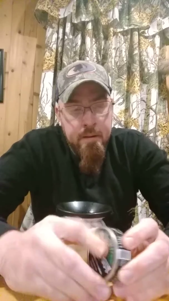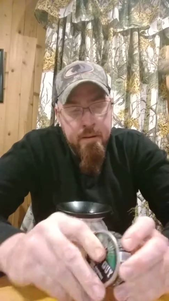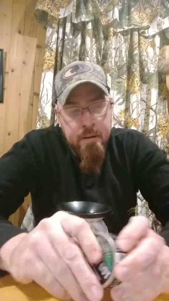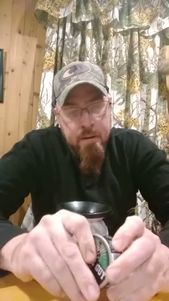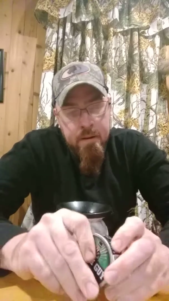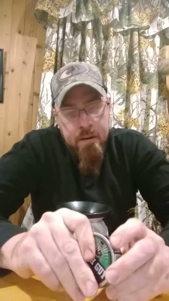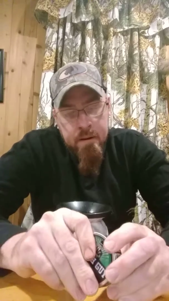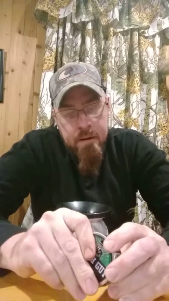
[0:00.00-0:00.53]

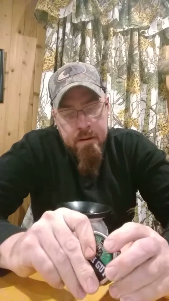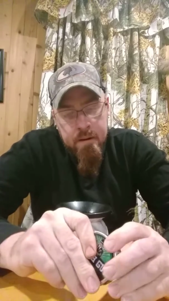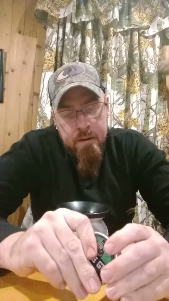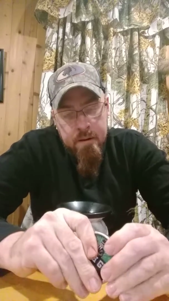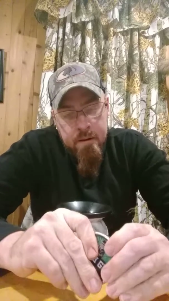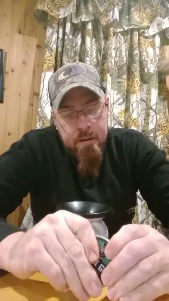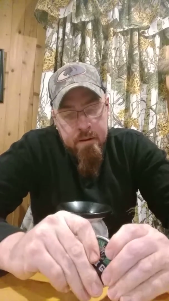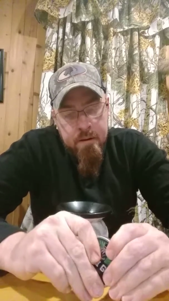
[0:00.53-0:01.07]

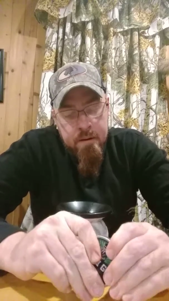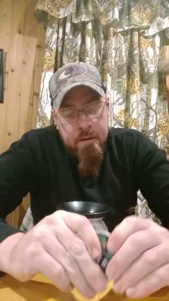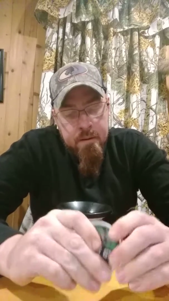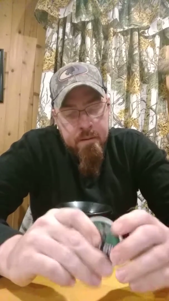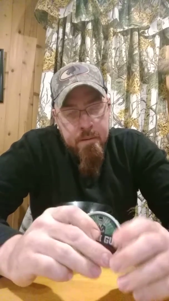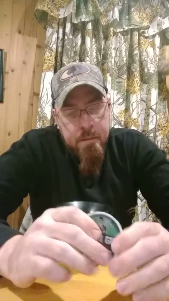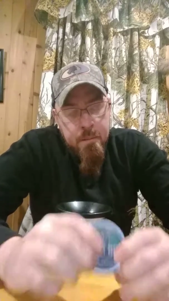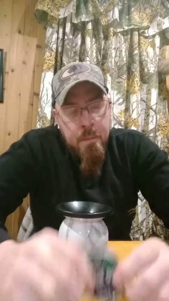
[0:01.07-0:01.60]

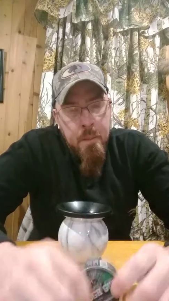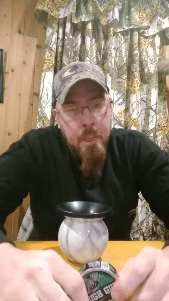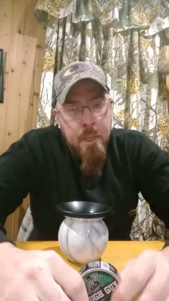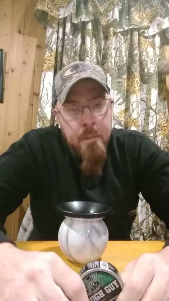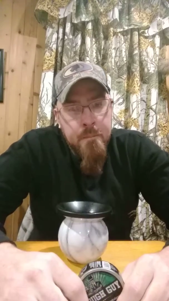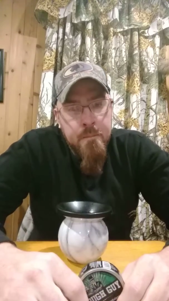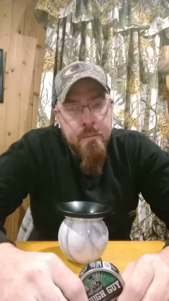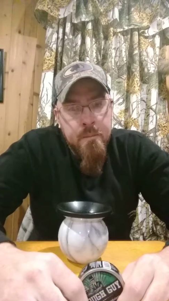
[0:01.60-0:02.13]

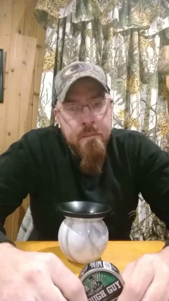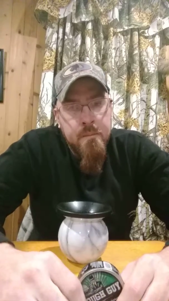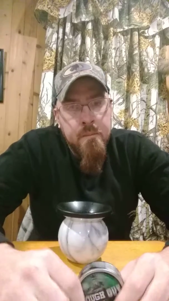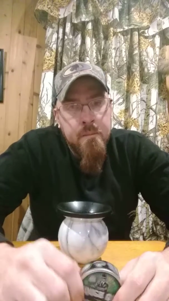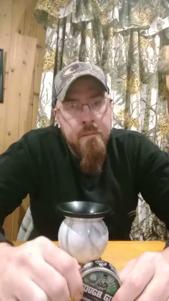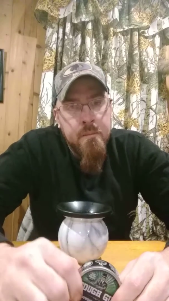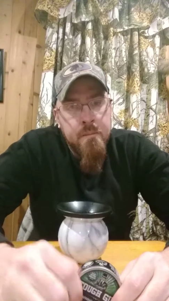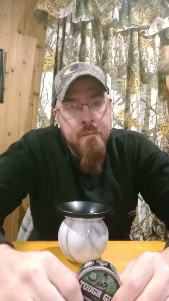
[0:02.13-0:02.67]

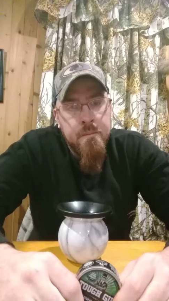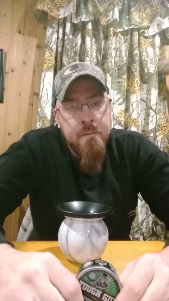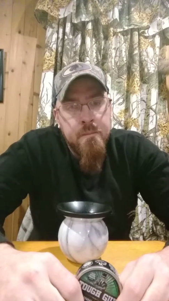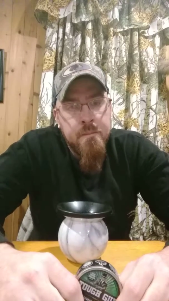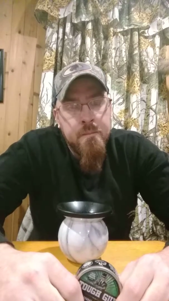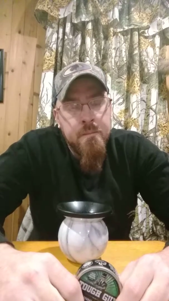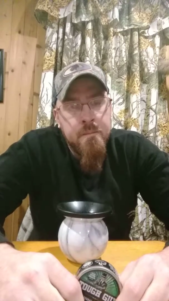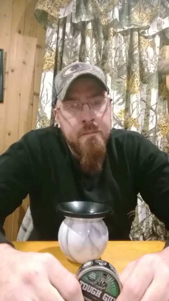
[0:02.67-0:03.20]

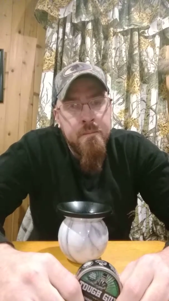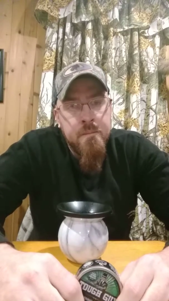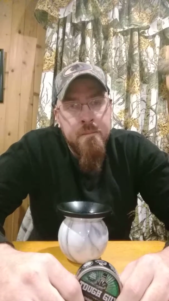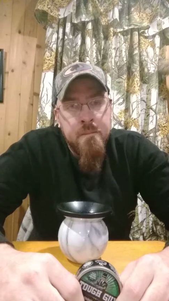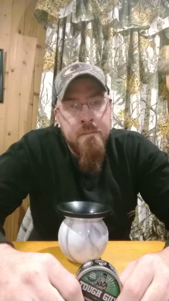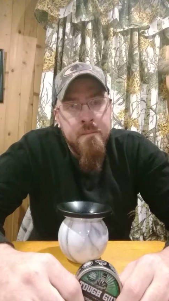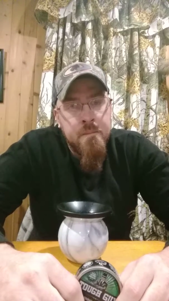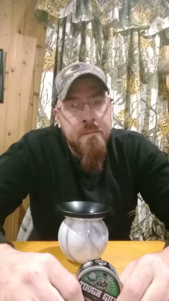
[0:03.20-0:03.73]

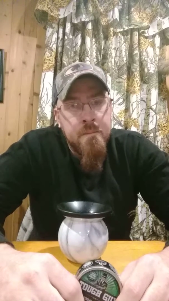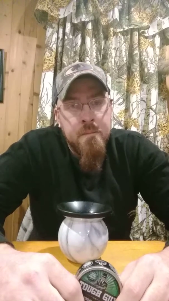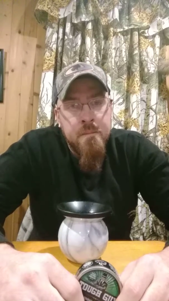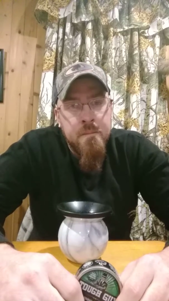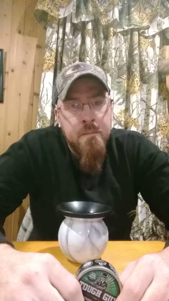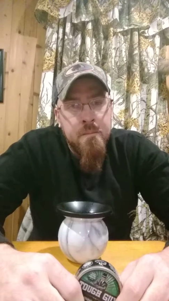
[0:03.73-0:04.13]
Nobody speaks.